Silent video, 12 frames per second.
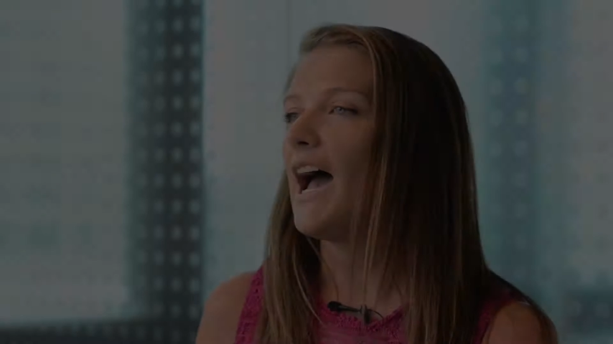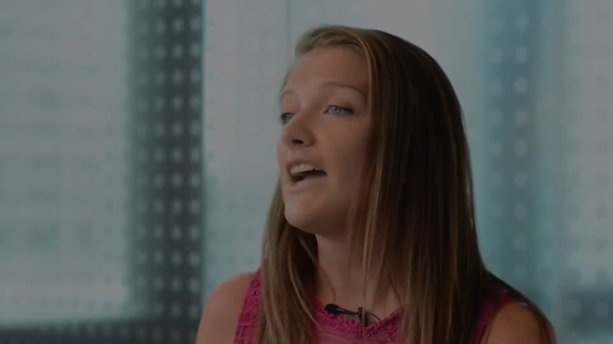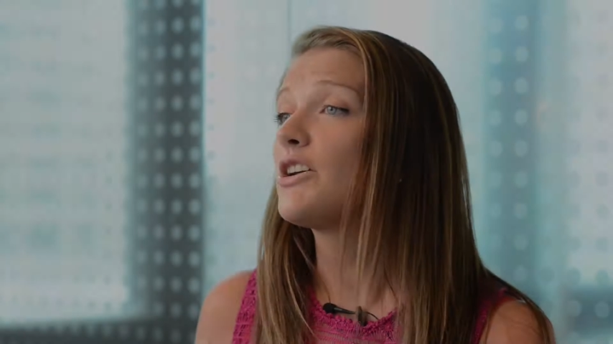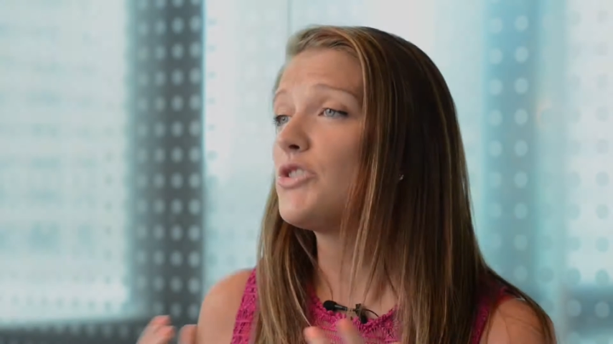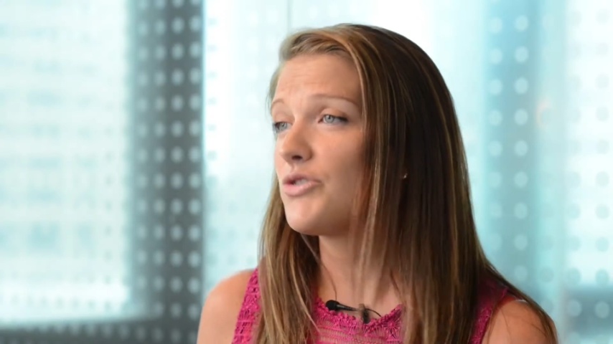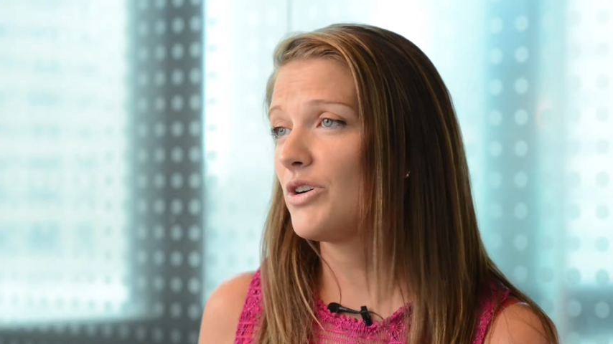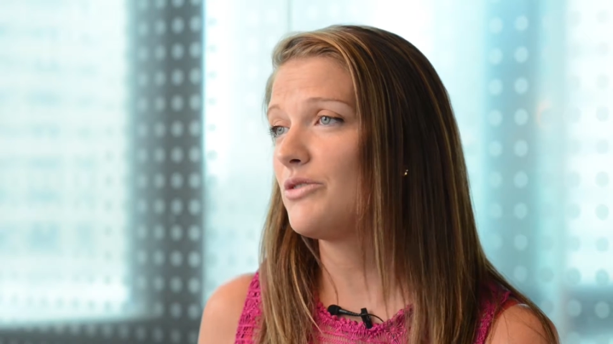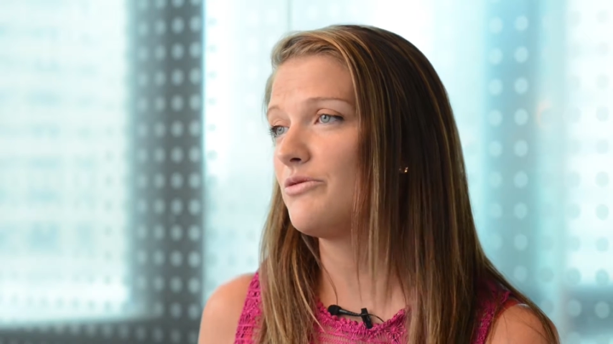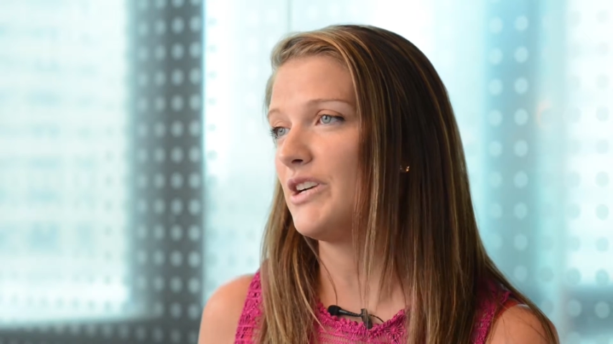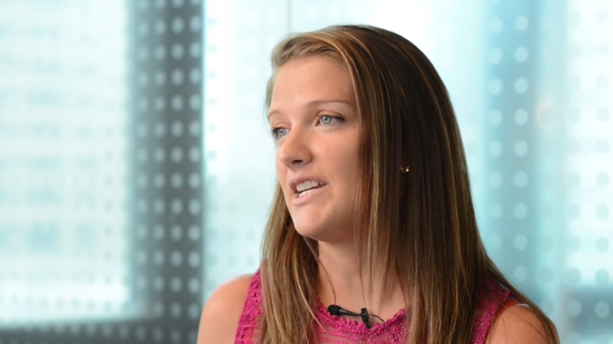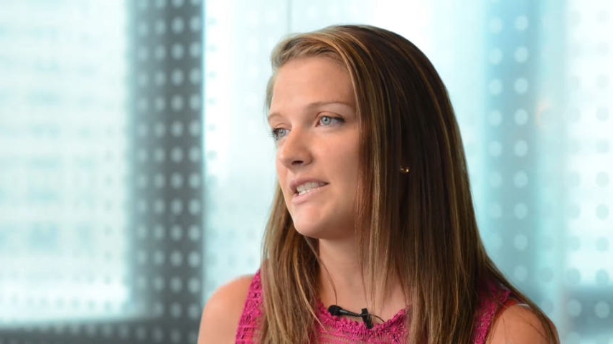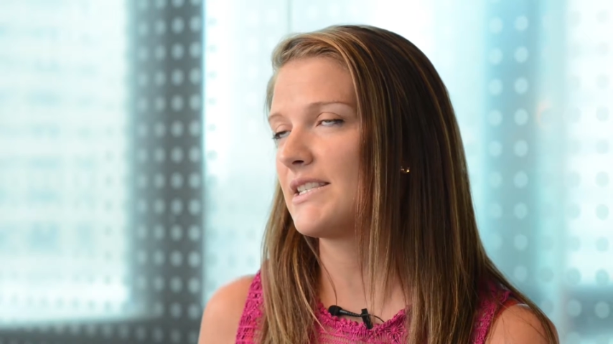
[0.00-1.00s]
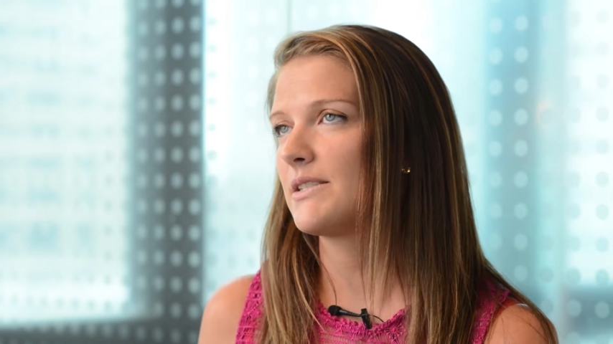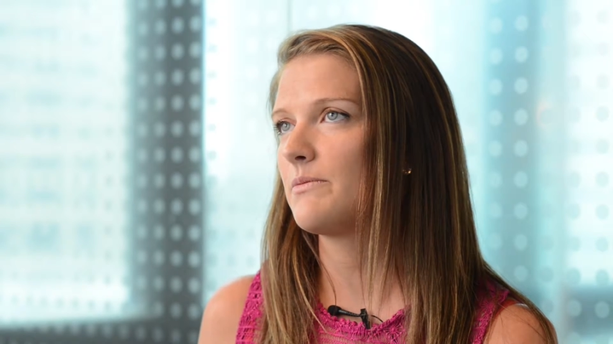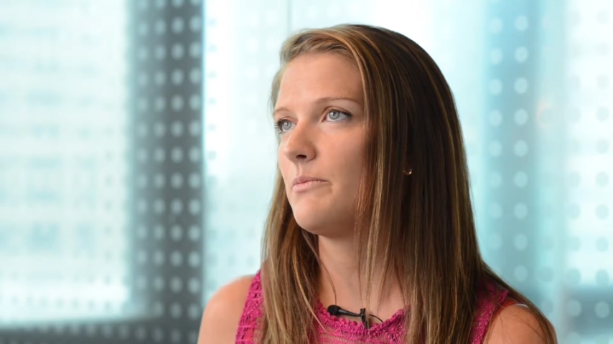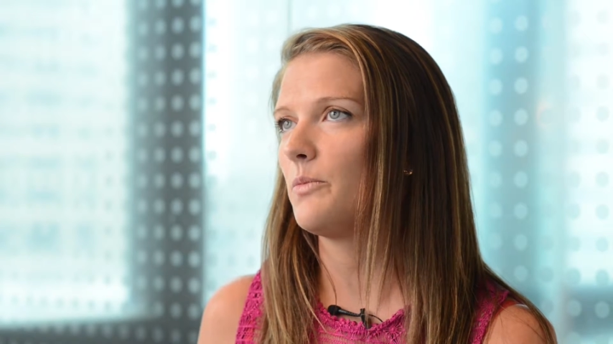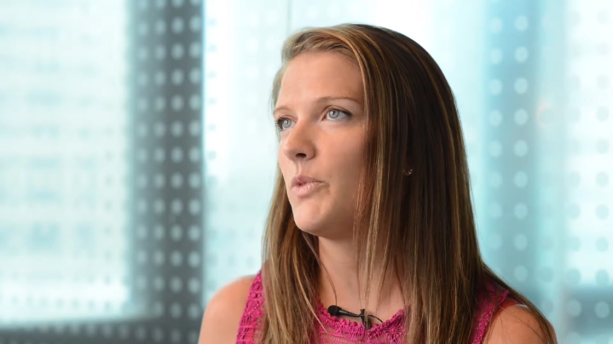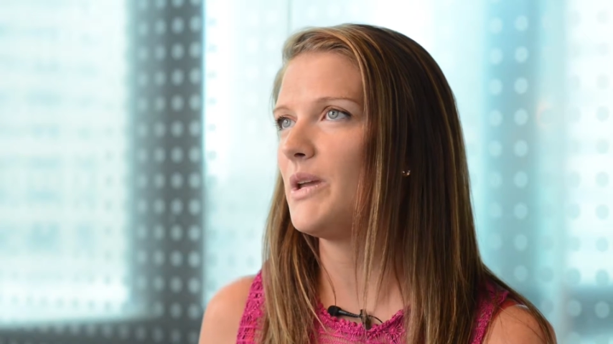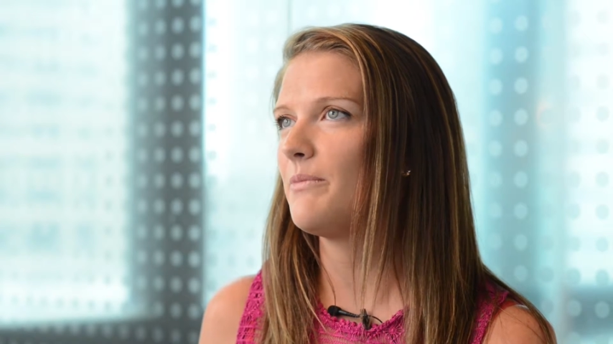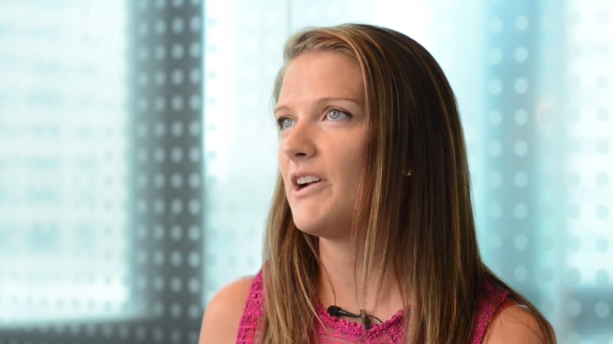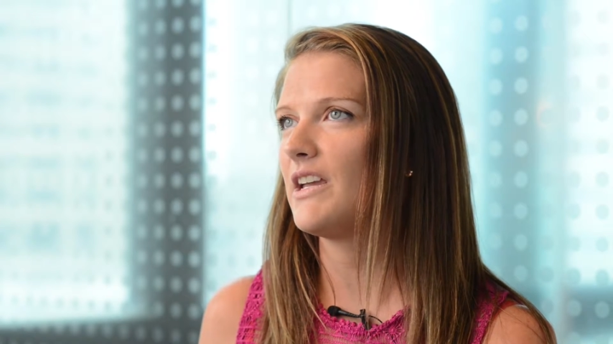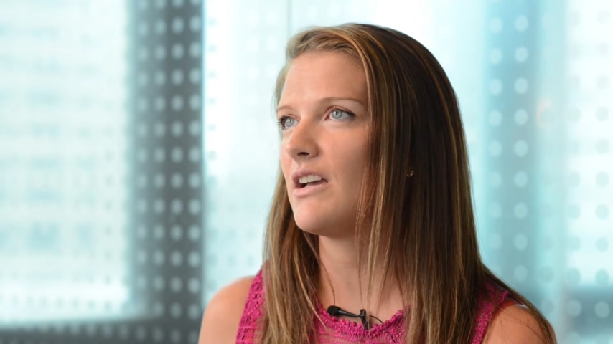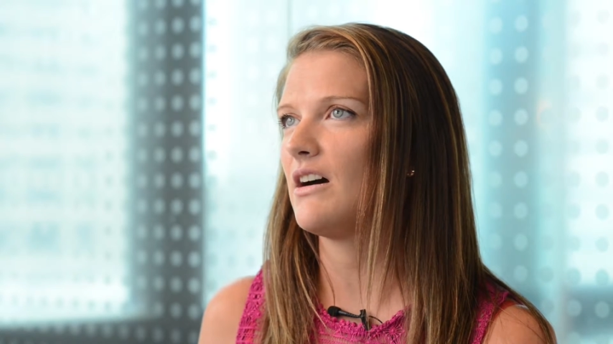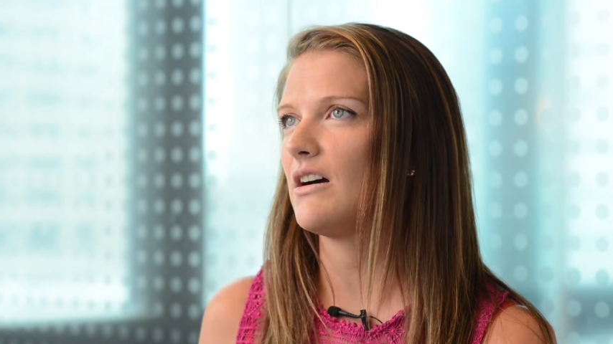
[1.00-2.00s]
At Control Risks, we
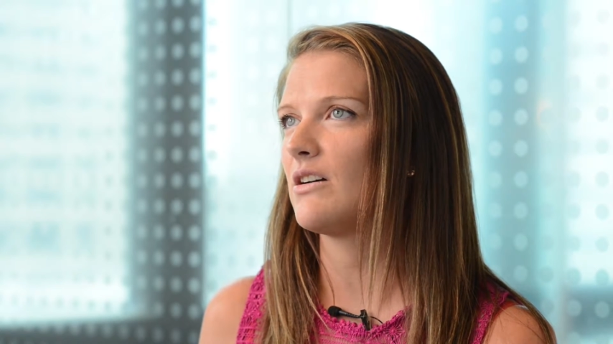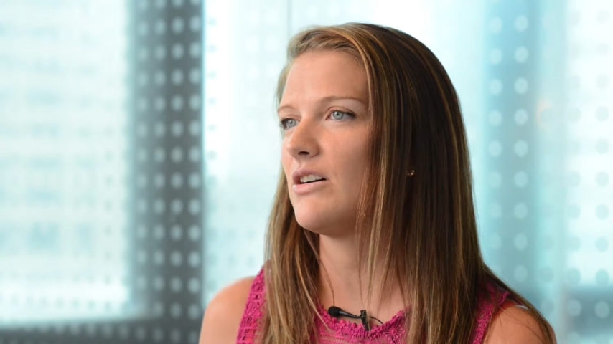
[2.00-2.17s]
break our